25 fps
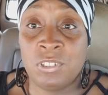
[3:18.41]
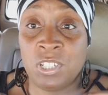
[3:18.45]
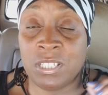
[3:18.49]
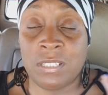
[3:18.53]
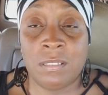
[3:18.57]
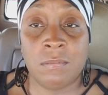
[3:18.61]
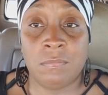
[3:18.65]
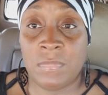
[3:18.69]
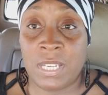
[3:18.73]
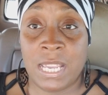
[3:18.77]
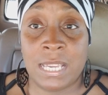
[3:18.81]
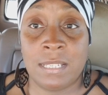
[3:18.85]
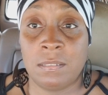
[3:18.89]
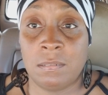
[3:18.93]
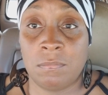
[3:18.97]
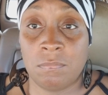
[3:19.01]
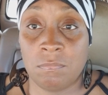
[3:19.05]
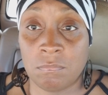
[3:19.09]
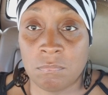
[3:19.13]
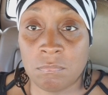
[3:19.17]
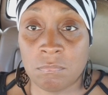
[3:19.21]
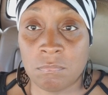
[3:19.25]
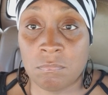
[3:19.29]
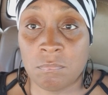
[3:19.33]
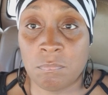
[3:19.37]
Just that's
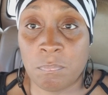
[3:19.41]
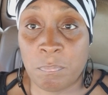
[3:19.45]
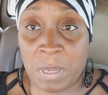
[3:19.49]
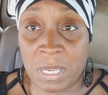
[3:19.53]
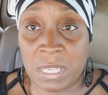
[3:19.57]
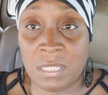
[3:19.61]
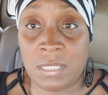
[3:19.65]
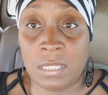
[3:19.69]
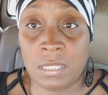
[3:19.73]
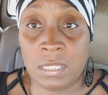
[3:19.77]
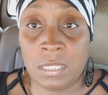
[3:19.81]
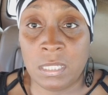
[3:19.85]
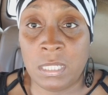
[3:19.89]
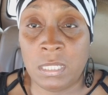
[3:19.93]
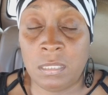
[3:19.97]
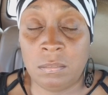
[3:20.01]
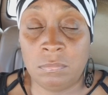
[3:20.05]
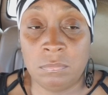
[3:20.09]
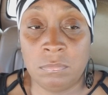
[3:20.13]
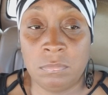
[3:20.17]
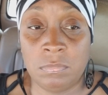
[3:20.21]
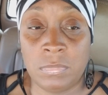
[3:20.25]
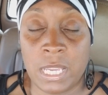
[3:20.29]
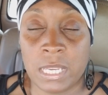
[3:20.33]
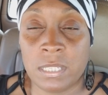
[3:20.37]
basically
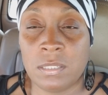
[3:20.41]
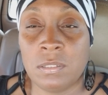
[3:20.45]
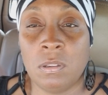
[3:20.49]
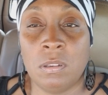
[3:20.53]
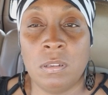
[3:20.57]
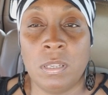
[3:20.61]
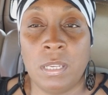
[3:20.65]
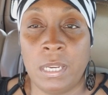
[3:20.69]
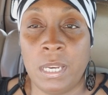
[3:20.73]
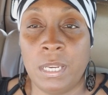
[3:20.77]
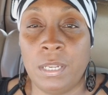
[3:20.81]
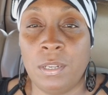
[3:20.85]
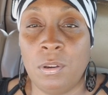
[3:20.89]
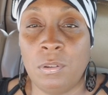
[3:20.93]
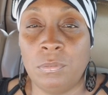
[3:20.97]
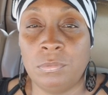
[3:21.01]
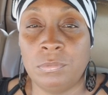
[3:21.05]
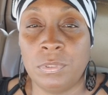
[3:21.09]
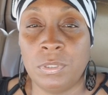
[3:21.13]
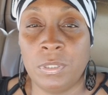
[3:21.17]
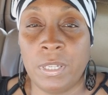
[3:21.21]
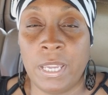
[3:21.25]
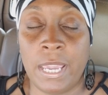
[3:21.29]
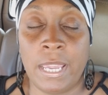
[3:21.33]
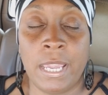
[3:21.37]
that's all that I know.
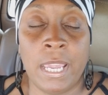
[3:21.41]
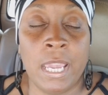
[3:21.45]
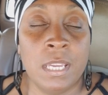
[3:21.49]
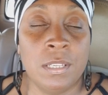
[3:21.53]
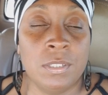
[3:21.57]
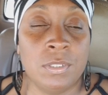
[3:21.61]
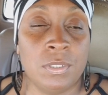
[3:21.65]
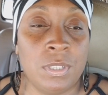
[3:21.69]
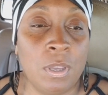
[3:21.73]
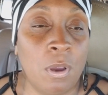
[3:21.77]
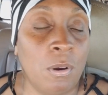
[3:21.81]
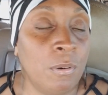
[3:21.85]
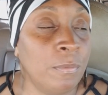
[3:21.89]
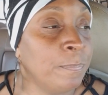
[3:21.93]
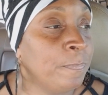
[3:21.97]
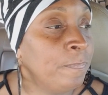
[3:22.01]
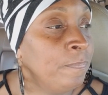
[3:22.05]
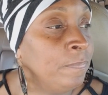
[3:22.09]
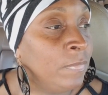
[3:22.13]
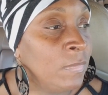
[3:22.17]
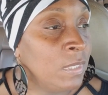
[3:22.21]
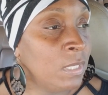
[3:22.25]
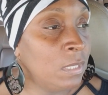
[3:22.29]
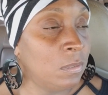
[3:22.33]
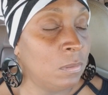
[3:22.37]
Okay, so
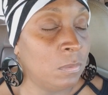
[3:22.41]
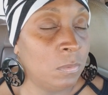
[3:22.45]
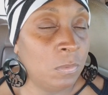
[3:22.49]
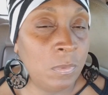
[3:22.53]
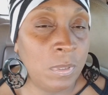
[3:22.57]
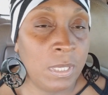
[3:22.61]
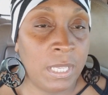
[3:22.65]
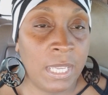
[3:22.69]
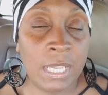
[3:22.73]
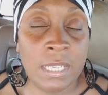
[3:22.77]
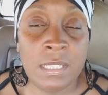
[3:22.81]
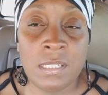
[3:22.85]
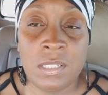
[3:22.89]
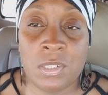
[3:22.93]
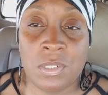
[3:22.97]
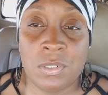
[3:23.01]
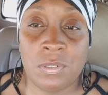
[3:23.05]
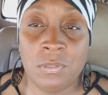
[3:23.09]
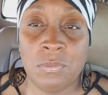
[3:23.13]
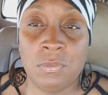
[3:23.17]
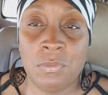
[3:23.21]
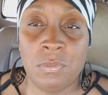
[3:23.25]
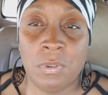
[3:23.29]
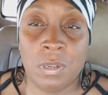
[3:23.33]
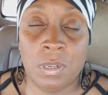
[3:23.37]
get
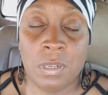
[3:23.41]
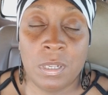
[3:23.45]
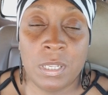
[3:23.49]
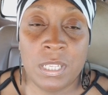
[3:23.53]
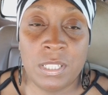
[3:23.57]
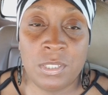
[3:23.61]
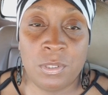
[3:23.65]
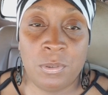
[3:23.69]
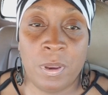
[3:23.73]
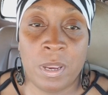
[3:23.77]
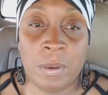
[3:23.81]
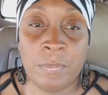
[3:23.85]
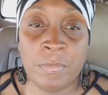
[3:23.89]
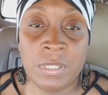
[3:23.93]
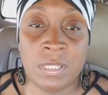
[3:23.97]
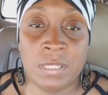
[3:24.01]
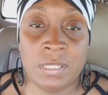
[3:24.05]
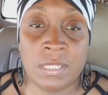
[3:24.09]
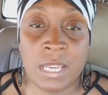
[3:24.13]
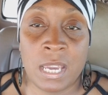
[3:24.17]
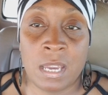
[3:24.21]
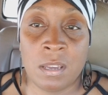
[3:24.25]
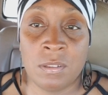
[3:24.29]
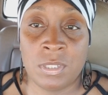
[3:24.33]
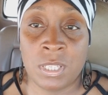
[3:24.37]
to his grandmother's
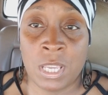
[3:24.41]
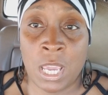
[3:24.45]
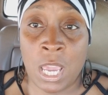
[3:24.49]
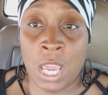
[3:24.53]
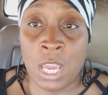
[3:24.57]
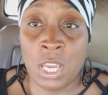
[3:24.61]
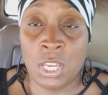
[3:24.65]
house.